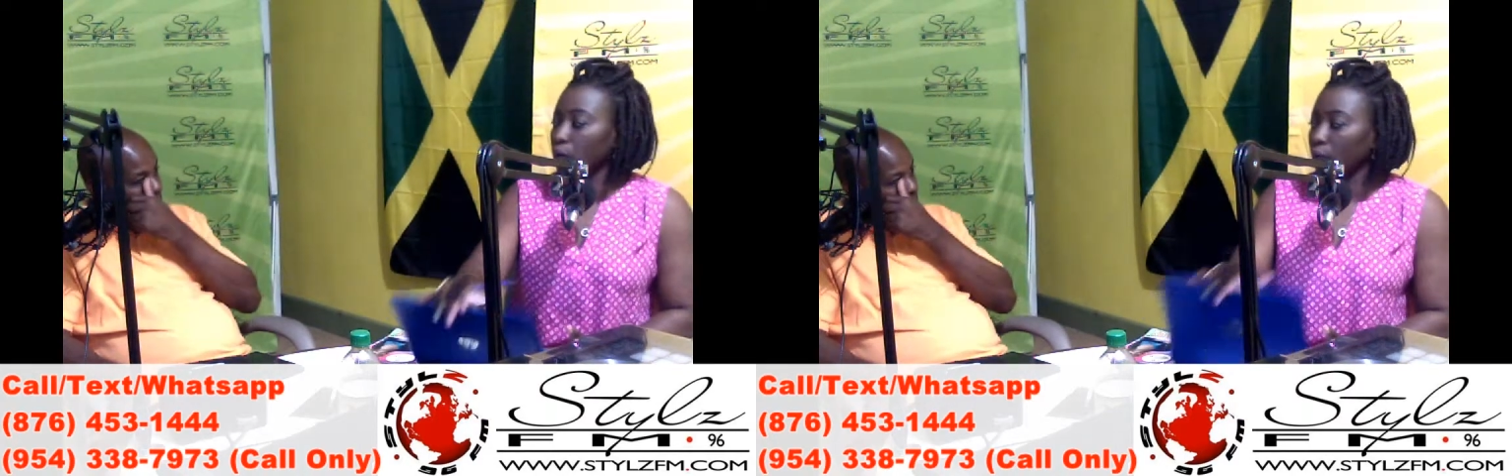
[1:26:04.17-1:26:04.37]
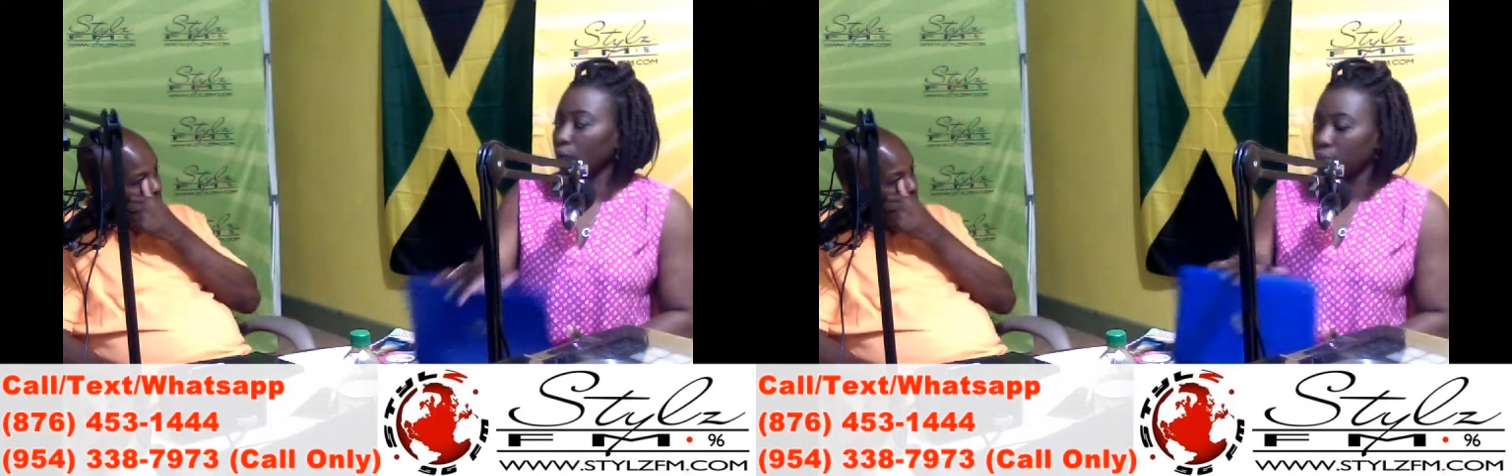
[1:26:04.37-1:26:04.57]

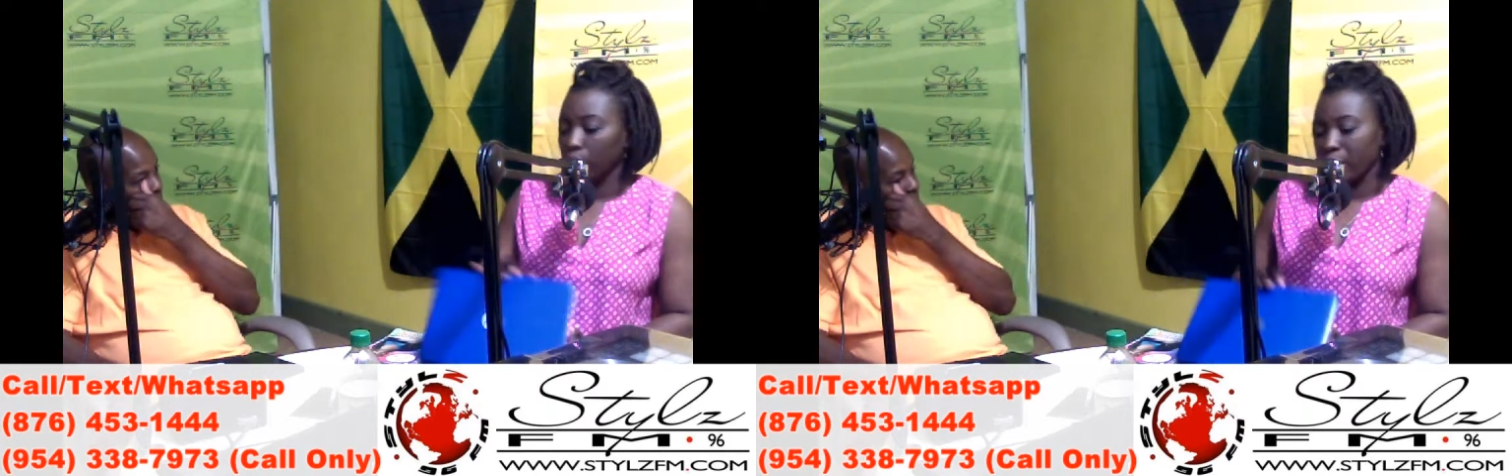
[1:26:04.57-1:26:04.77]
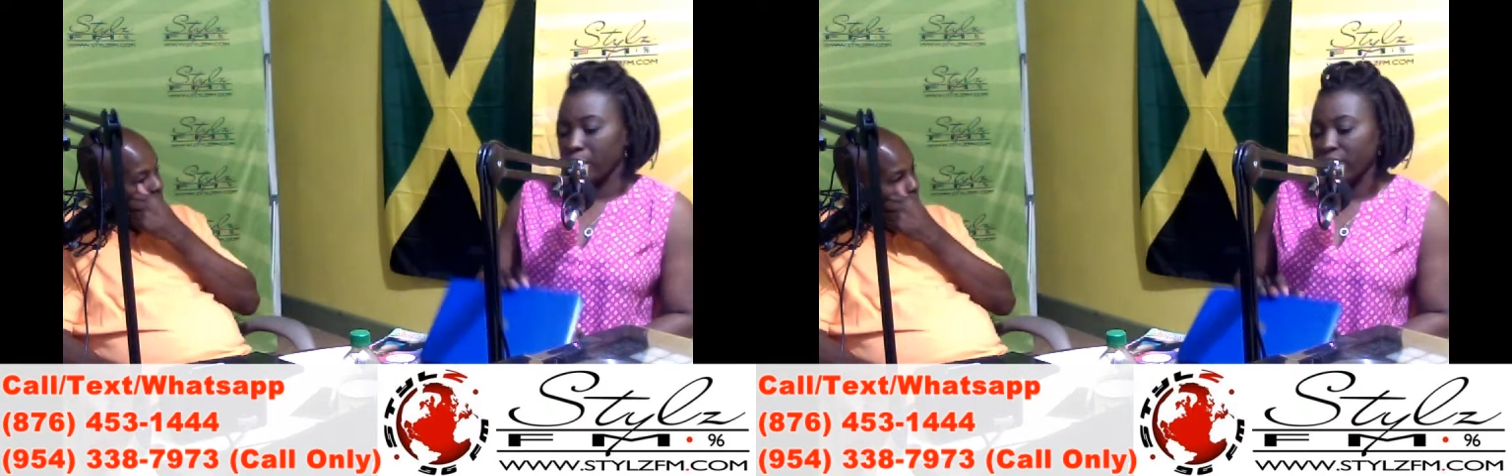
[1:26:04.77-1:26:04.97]

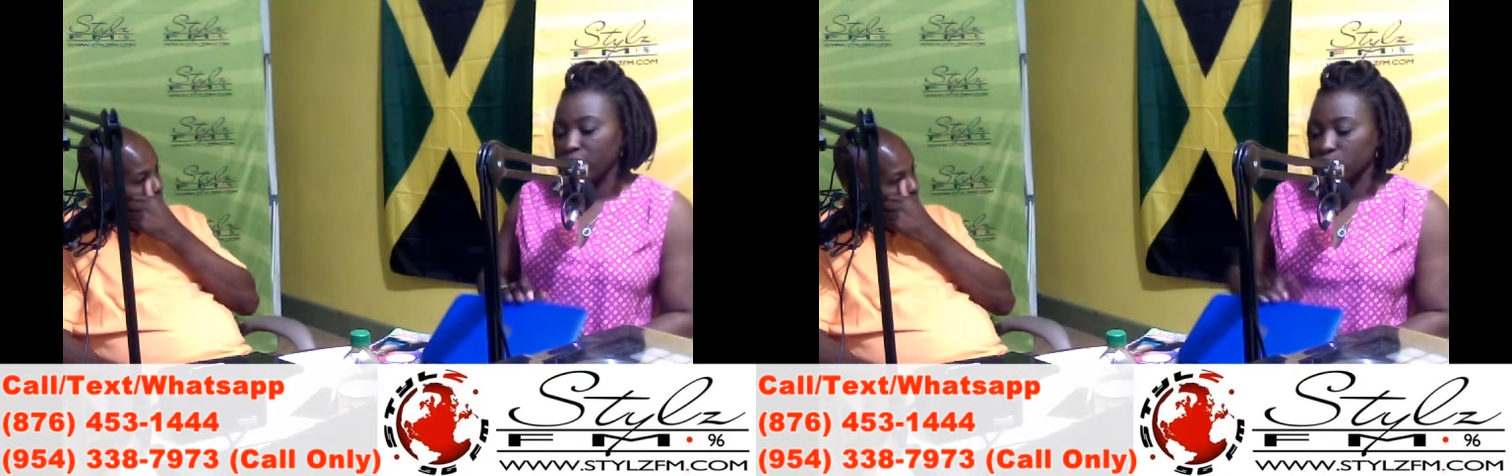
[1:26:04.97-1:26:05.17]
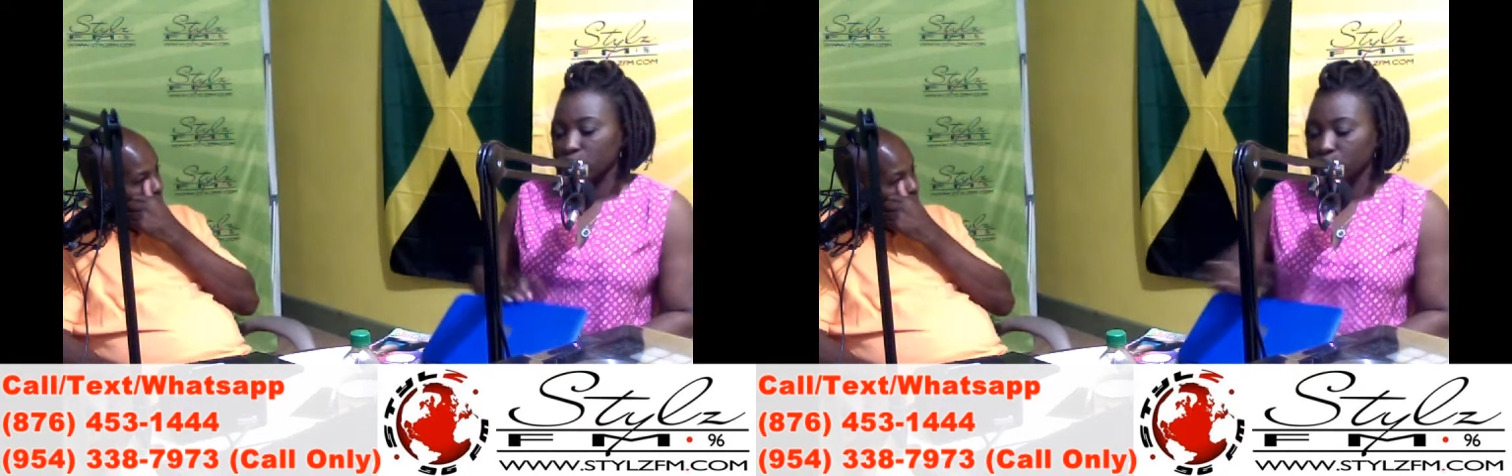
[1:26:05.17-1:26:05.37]
probably I've never
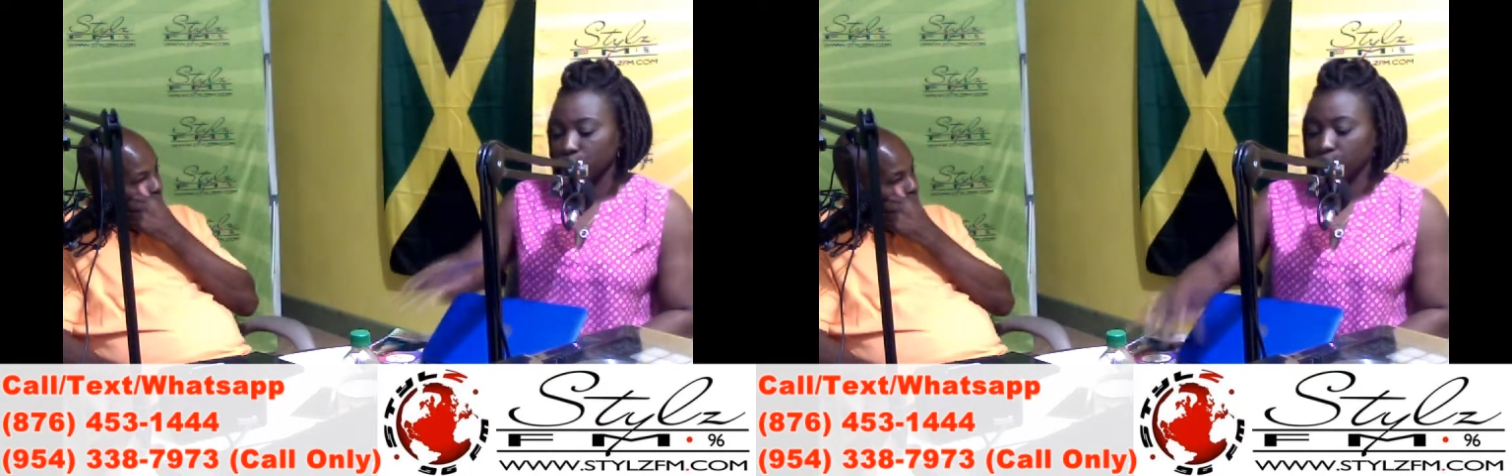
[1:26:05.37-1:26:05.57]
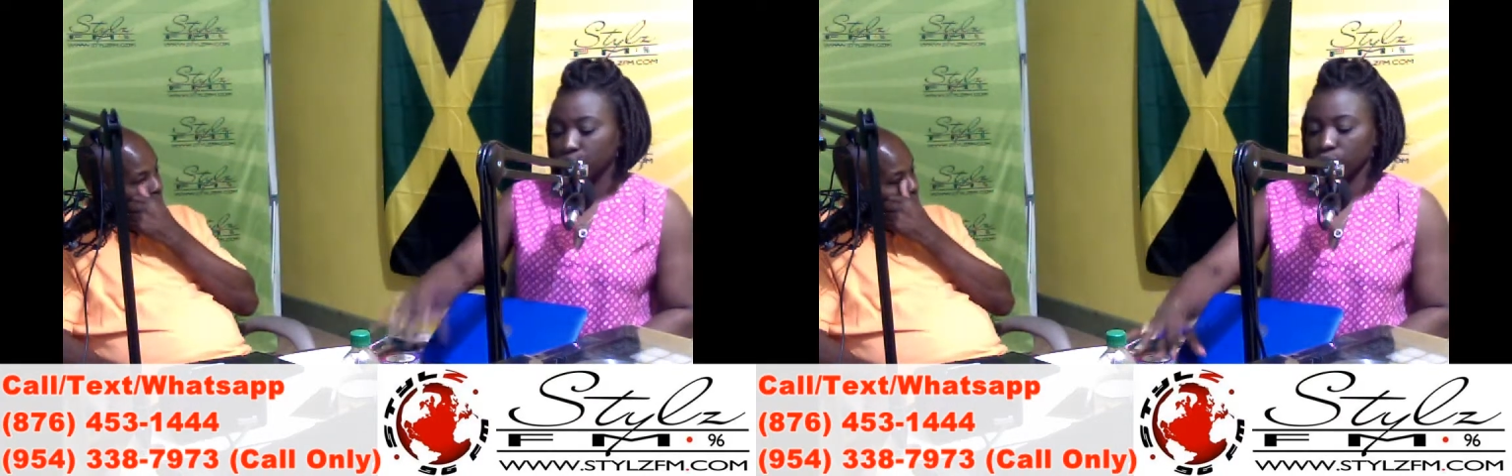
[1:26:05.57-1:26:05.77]

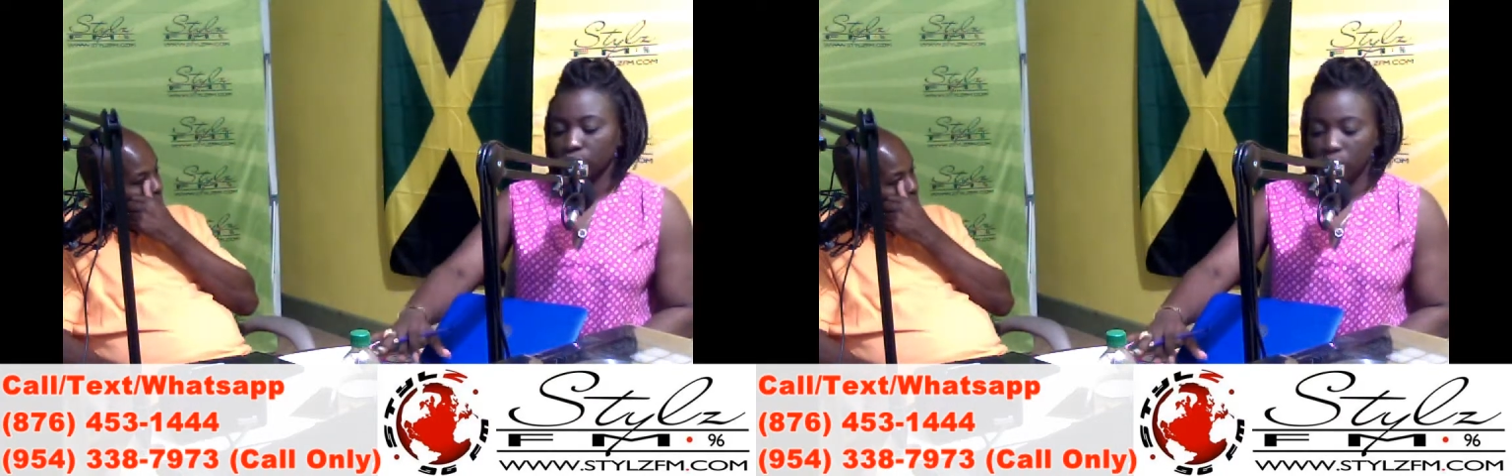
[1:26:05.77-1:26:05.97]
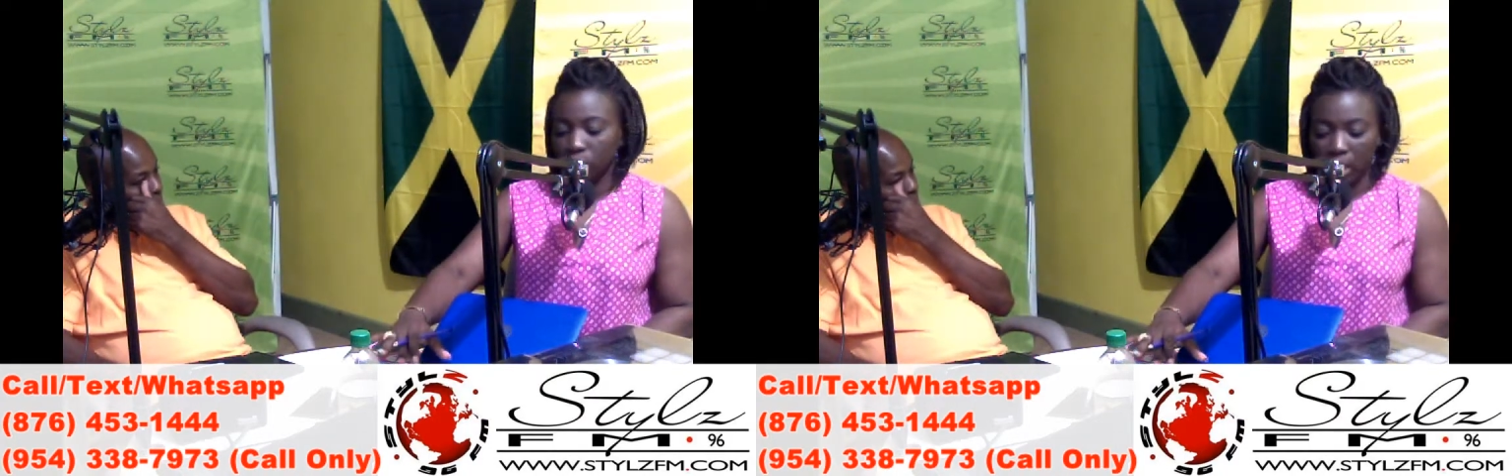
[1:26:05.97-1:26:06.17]
used, to
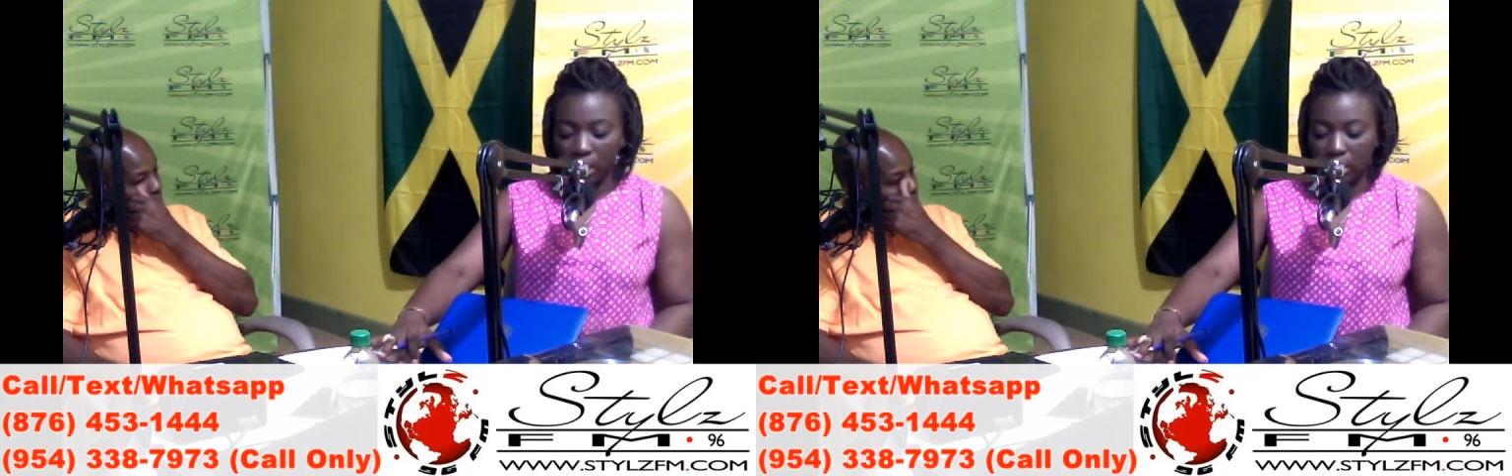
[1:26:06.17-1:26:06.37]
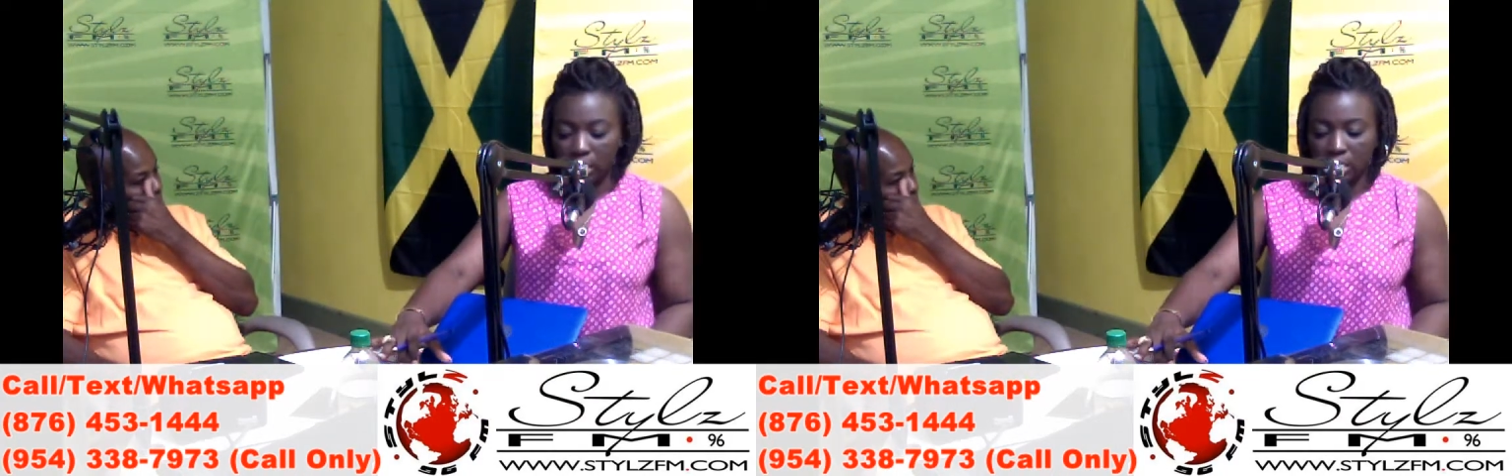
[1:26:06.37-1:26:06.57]
be
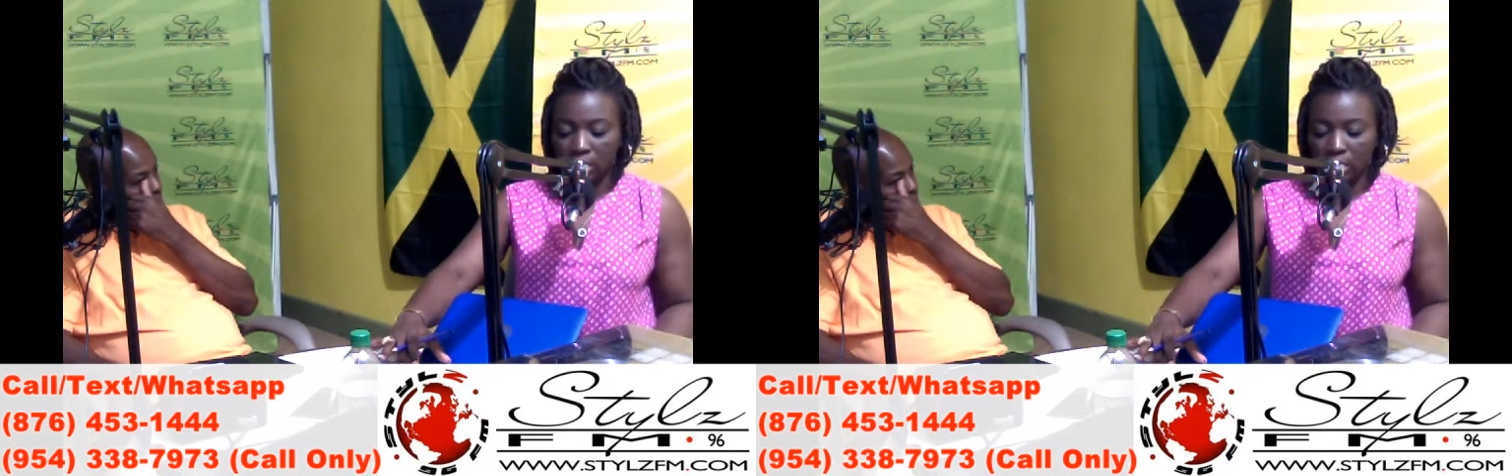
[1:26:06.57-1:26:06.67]
honest.